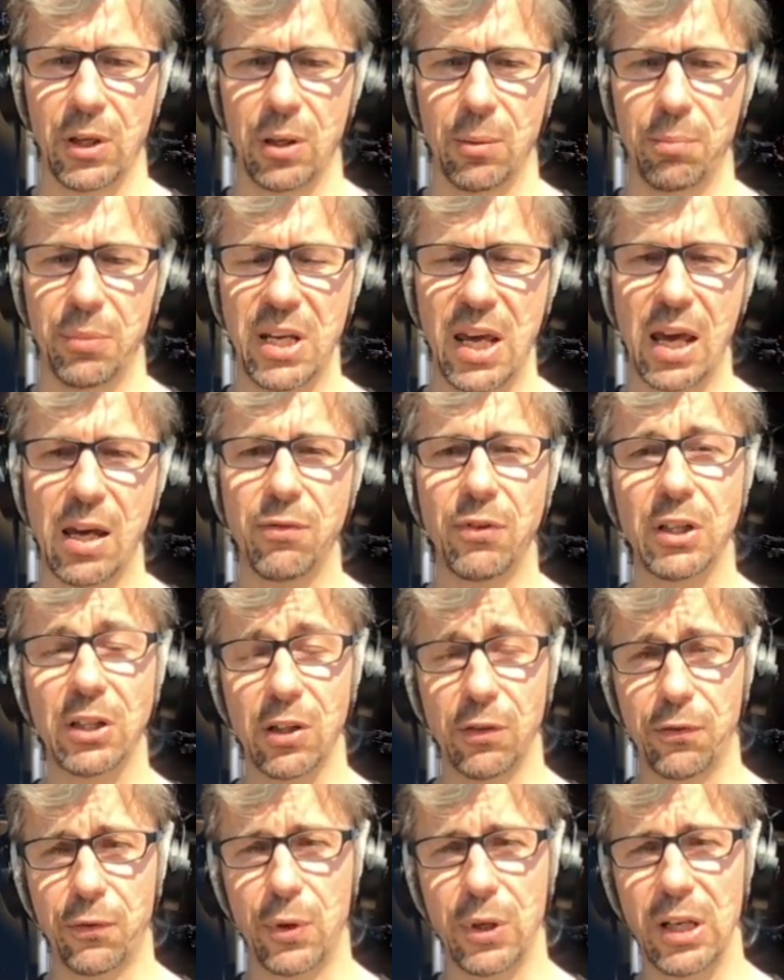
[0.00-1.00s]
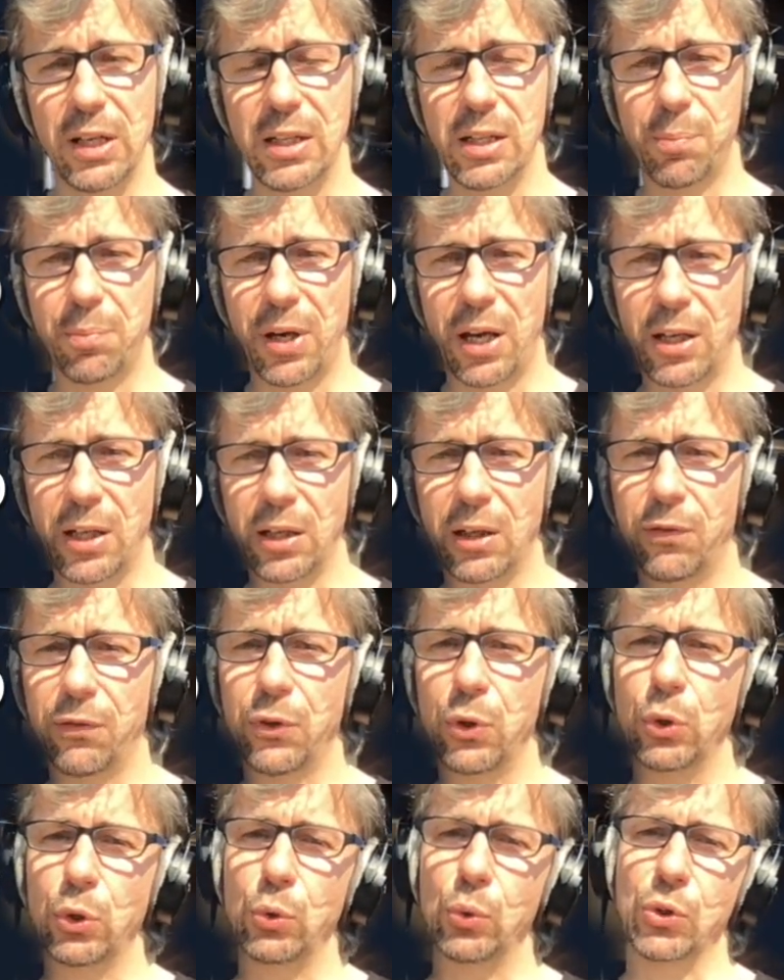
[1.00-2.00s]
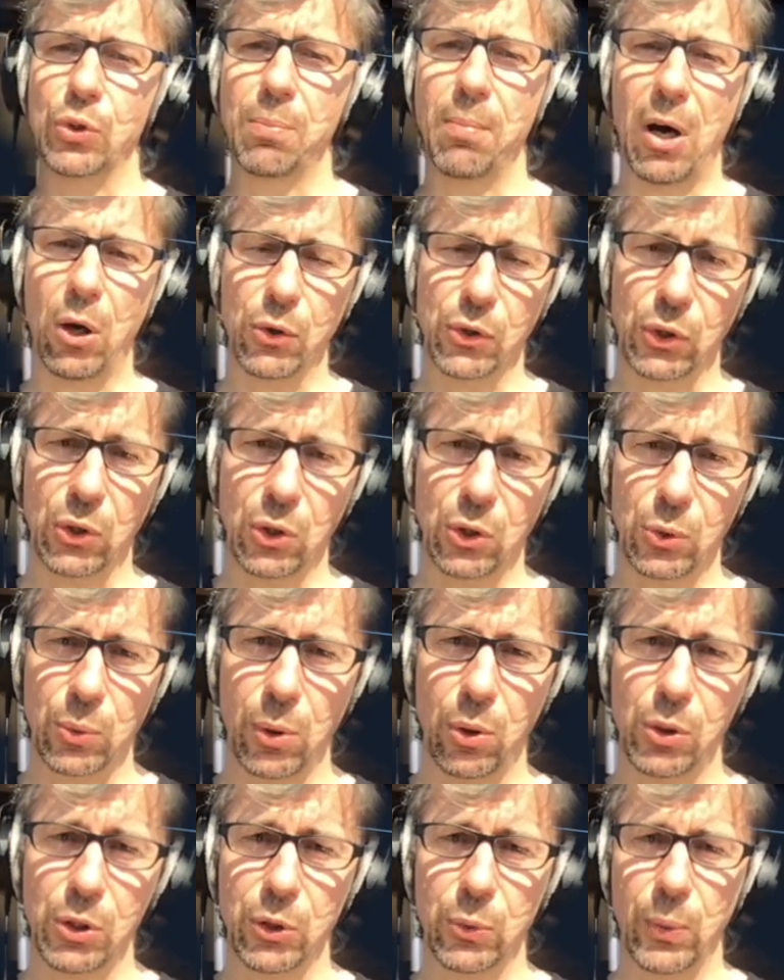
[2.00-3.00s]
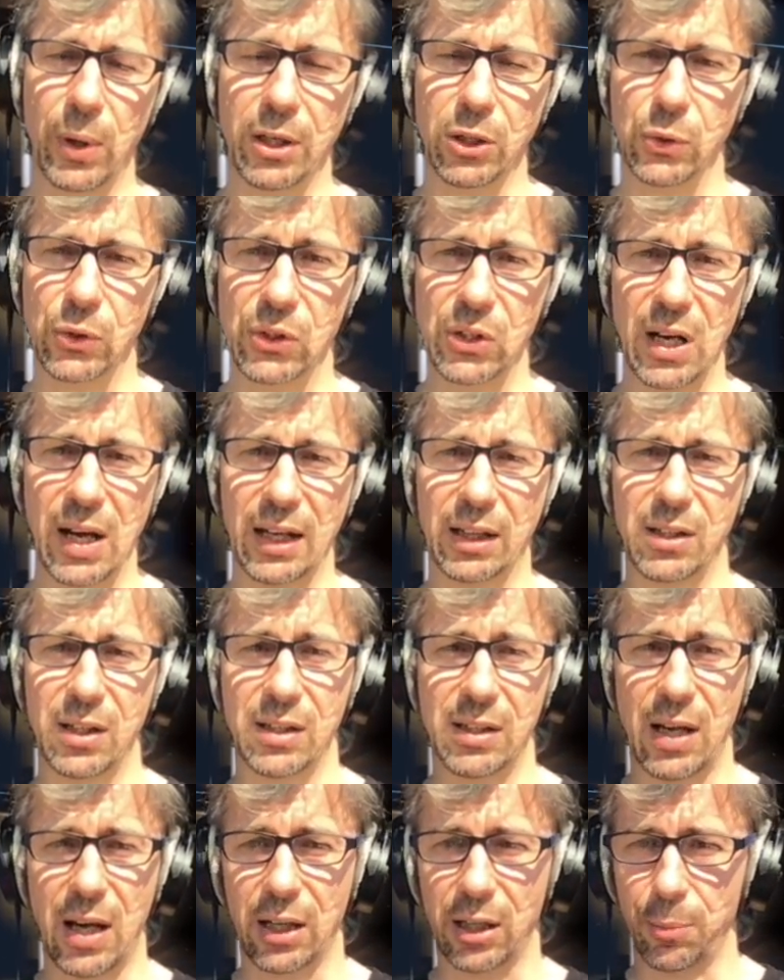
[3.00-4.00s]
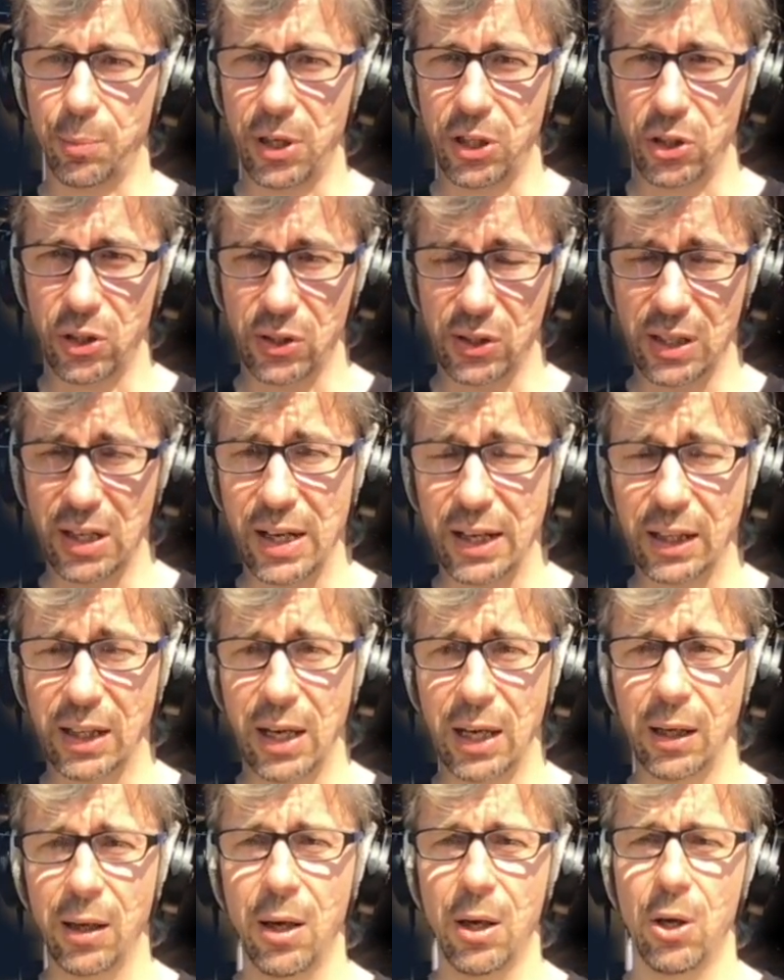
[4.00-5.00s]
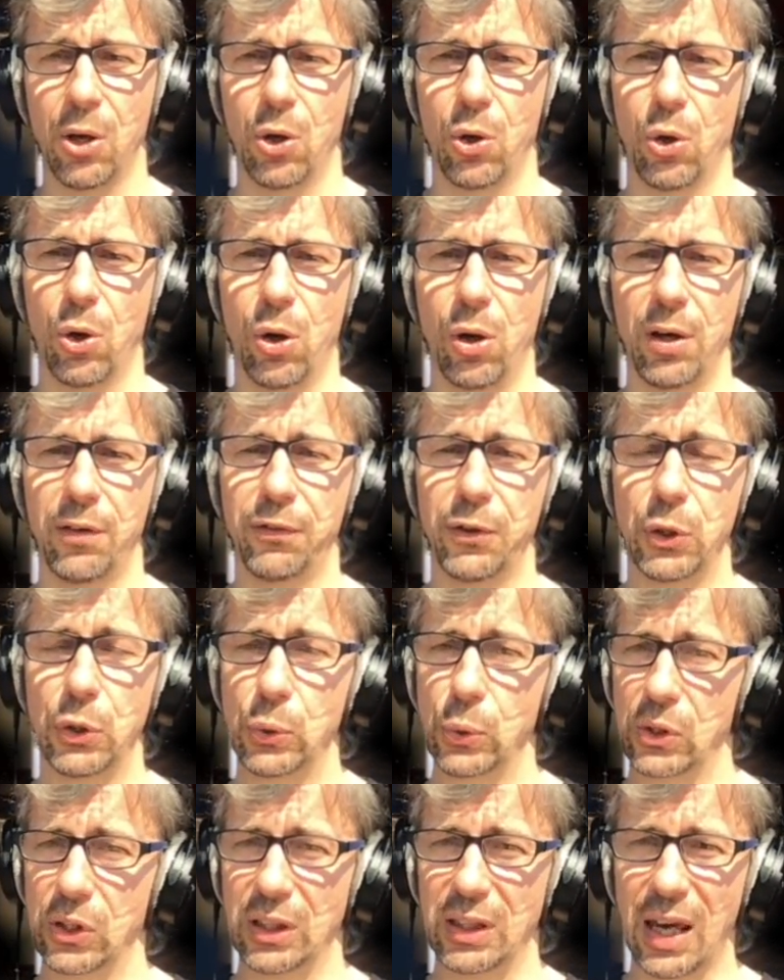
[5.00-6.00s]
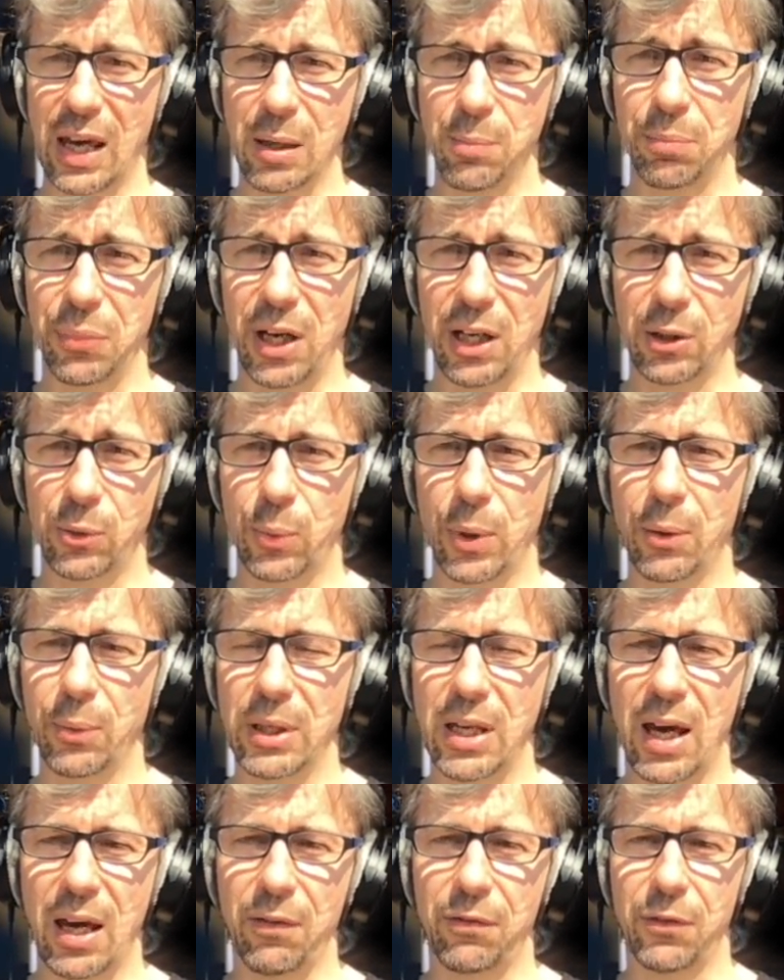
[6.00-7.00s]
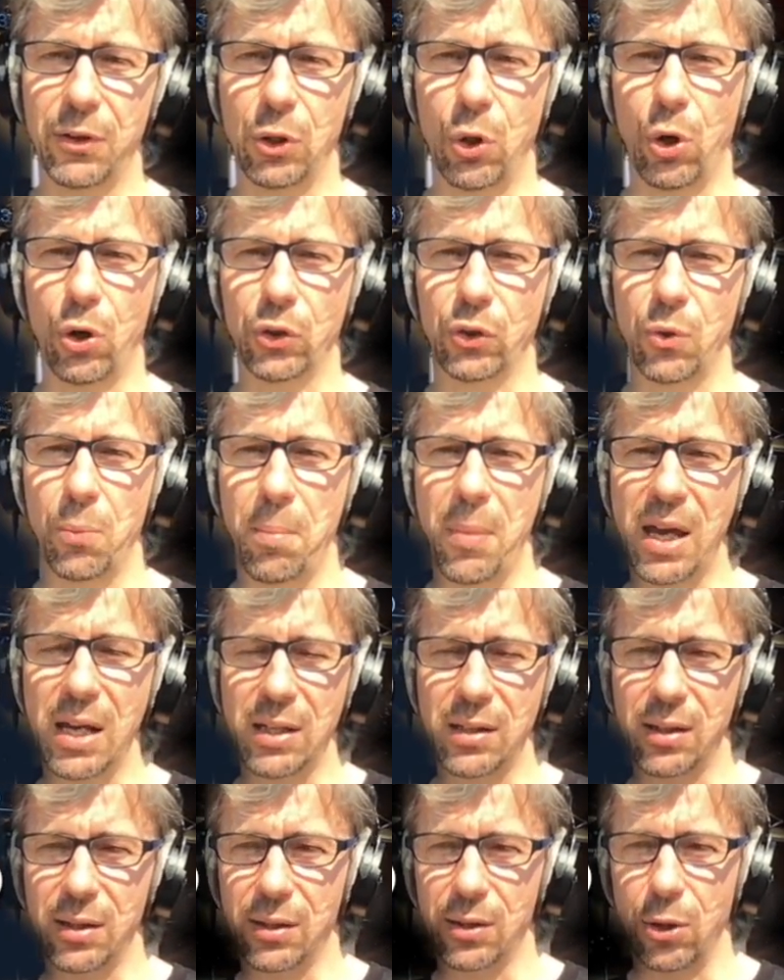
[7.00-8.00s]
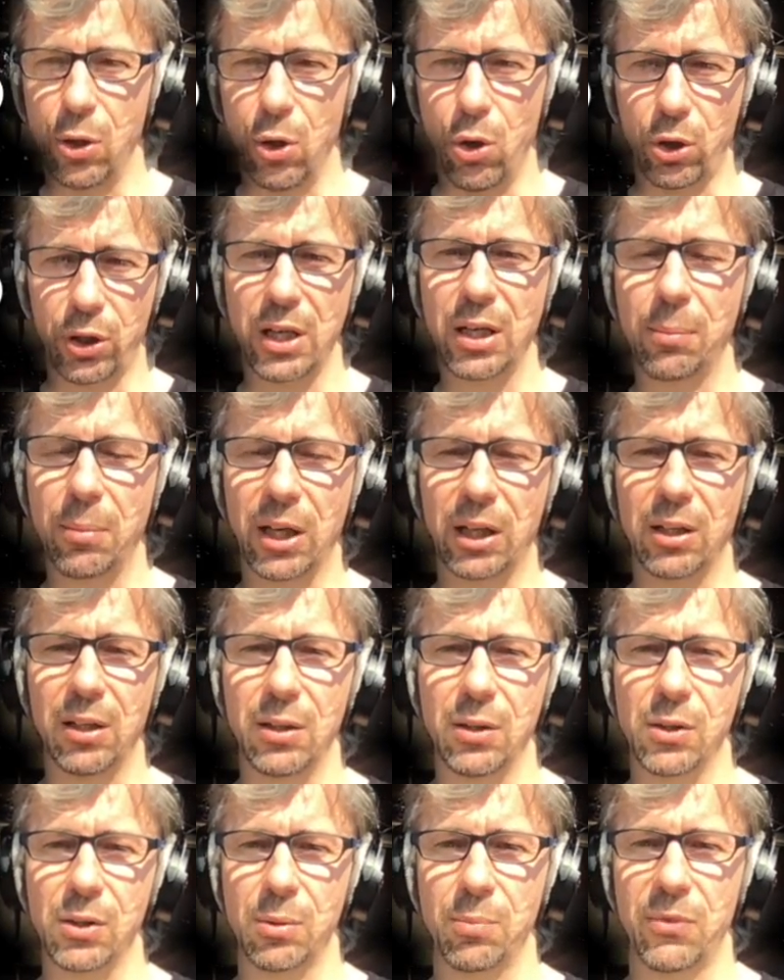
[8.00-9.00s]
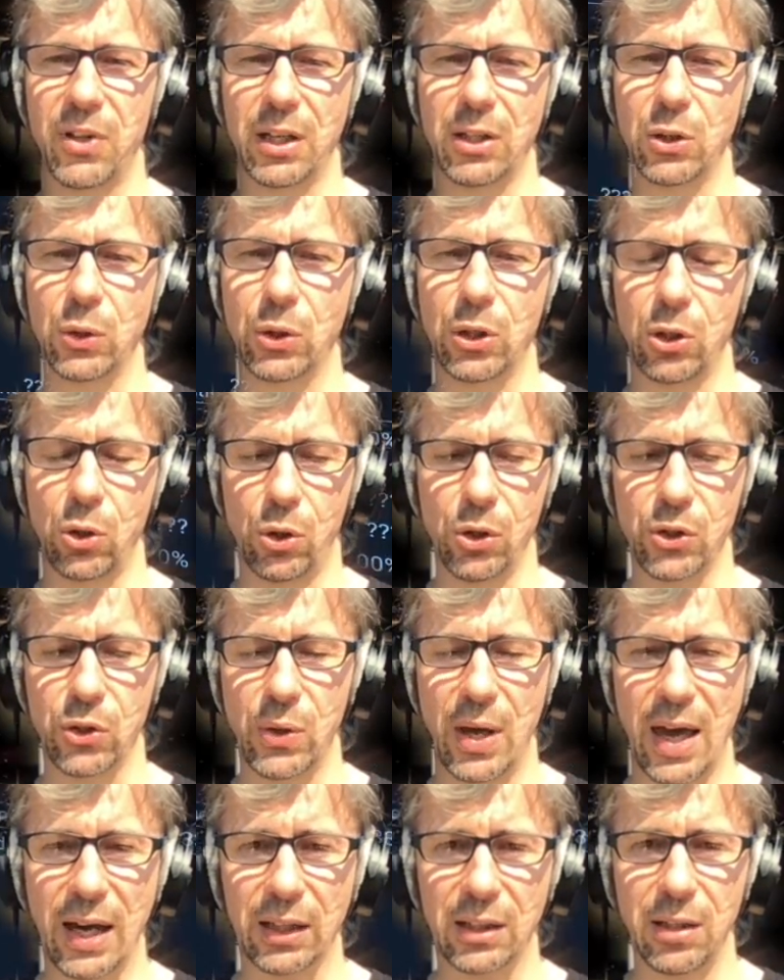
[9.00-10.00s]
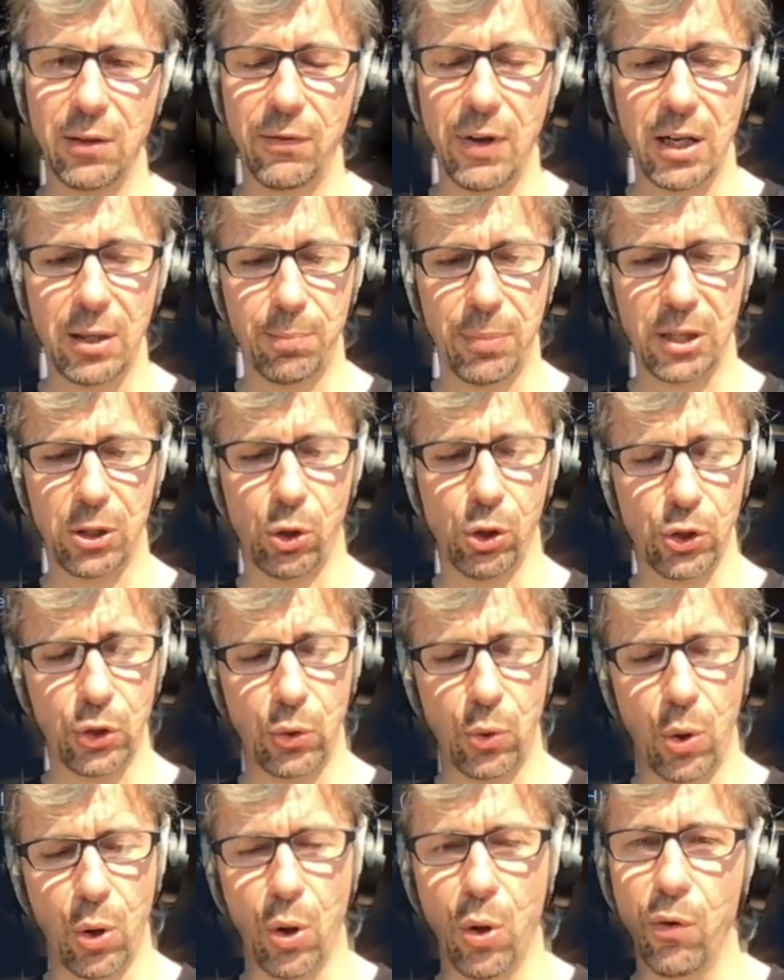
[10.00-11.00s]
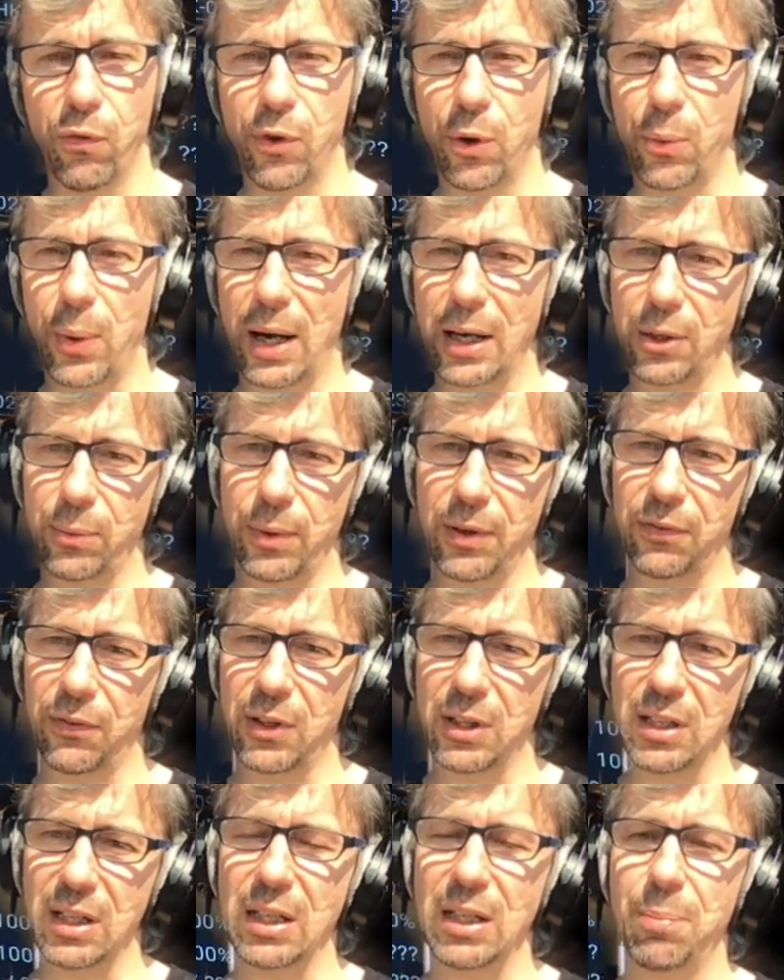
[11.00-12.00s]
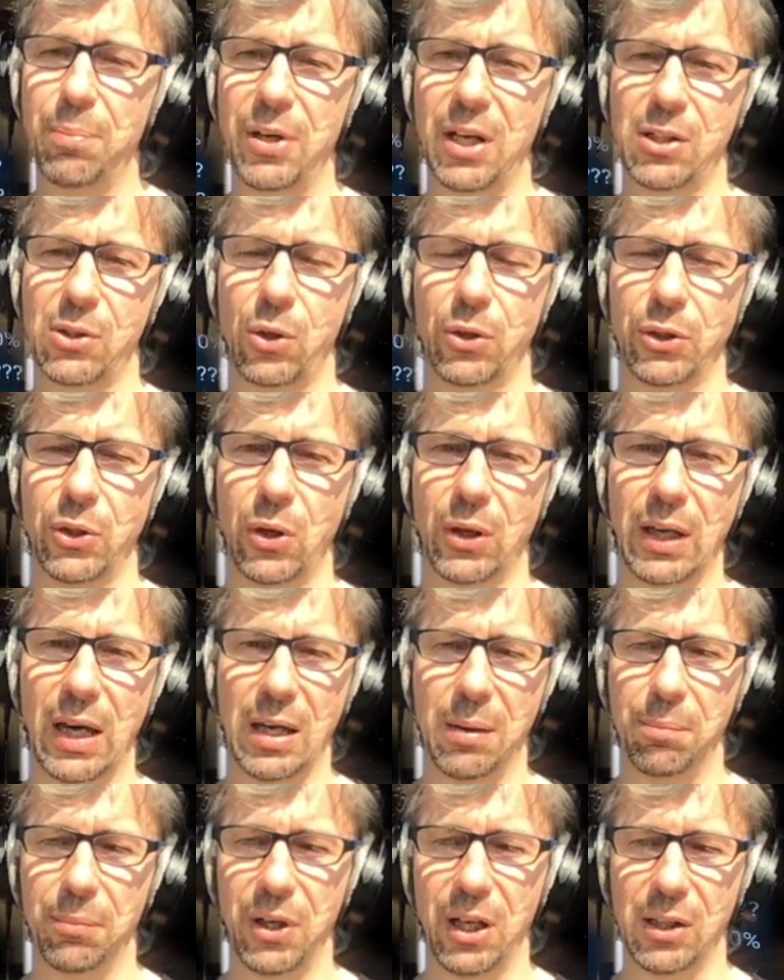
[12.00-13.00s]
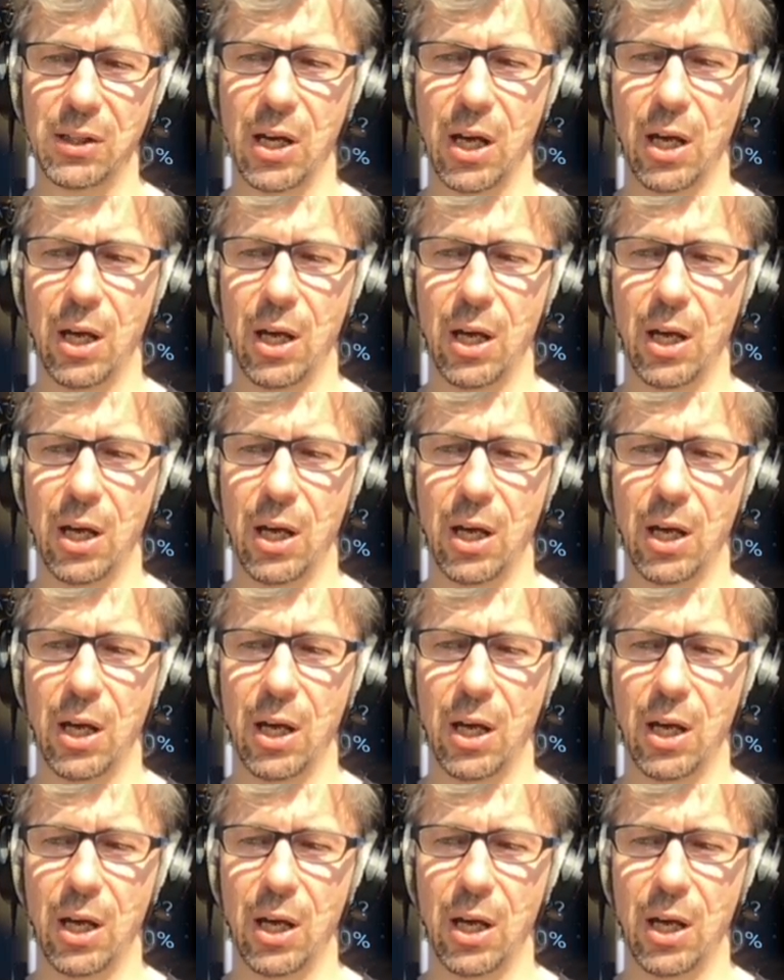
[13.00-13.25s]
behaving differently depending if you use mouse controls, where you select a target by just clicking, or if you use a gamepad, where we have an automated locking mechanism that you can also activate but also override with the digipad on your gamepad.